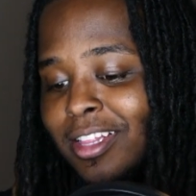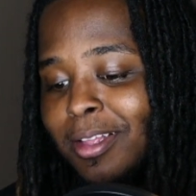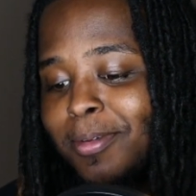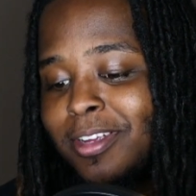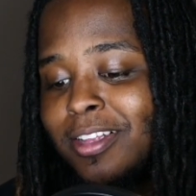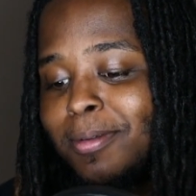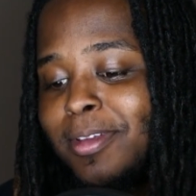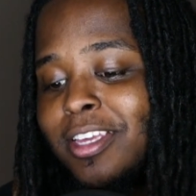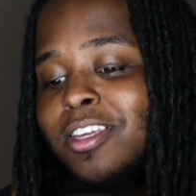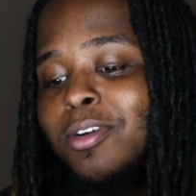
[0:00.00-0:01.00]
Let me
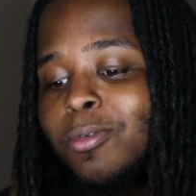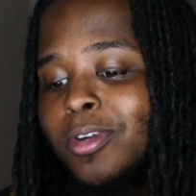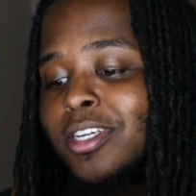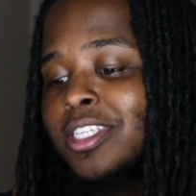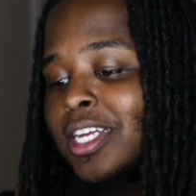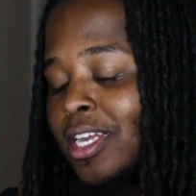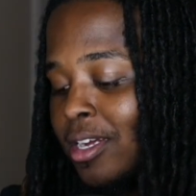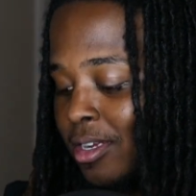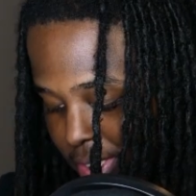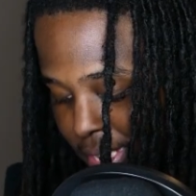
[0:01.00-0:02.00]
give you a real shout
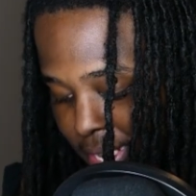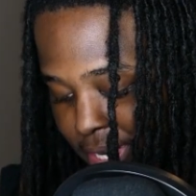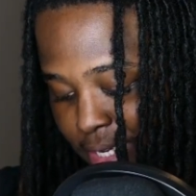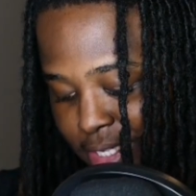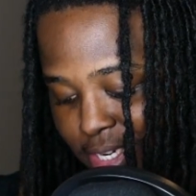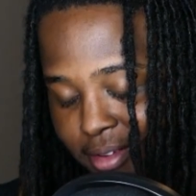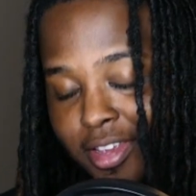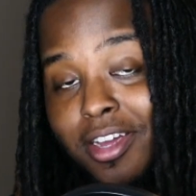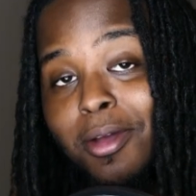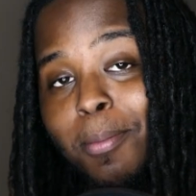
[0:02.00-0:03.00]
out. Shout out to
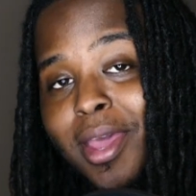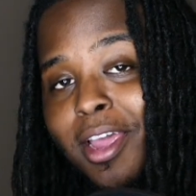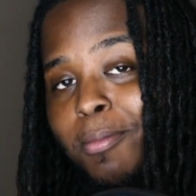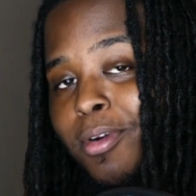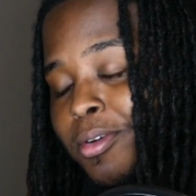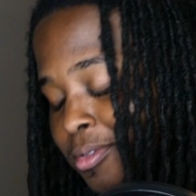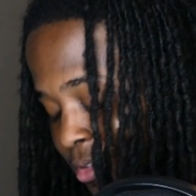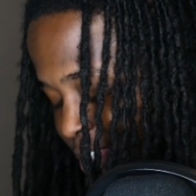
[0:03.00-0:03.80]
Javion Mac, bro.